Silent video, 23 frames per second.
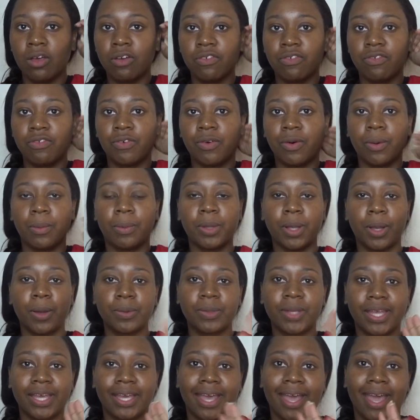
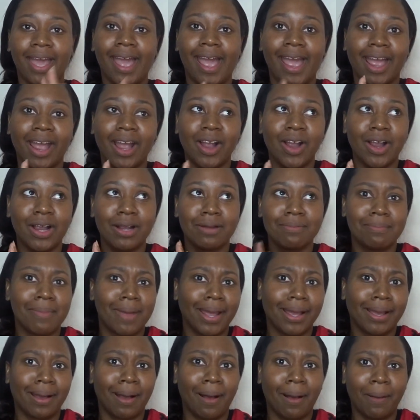full-blown like hair and
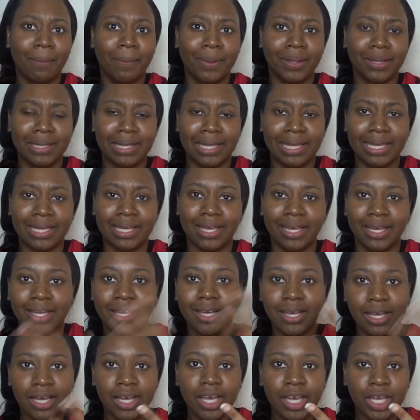makeup and like
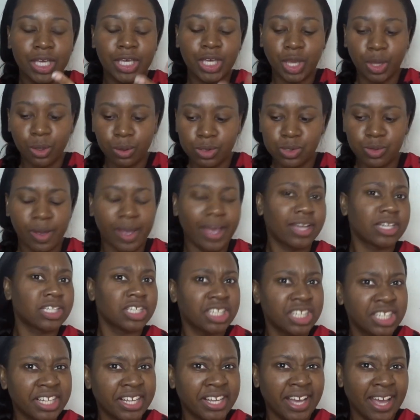cute, so I
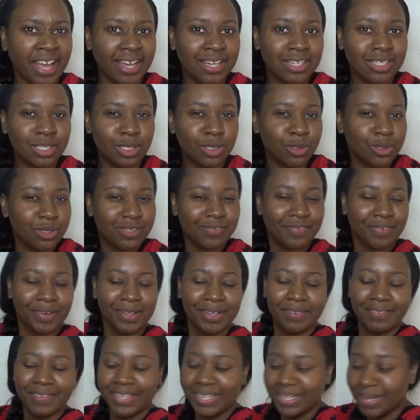actually look like I actually do this for a
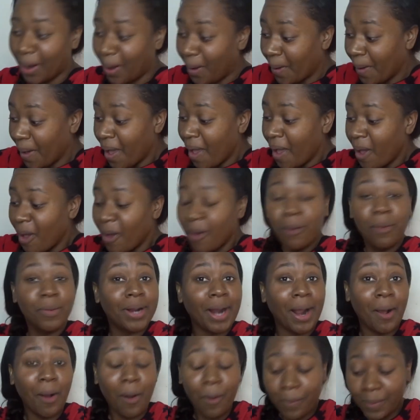living, you know? When
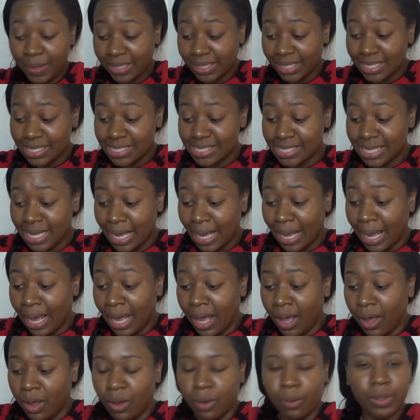I open this,
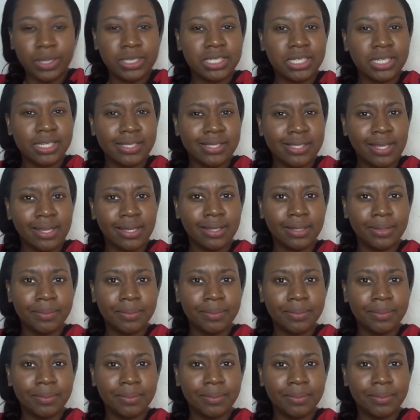which is,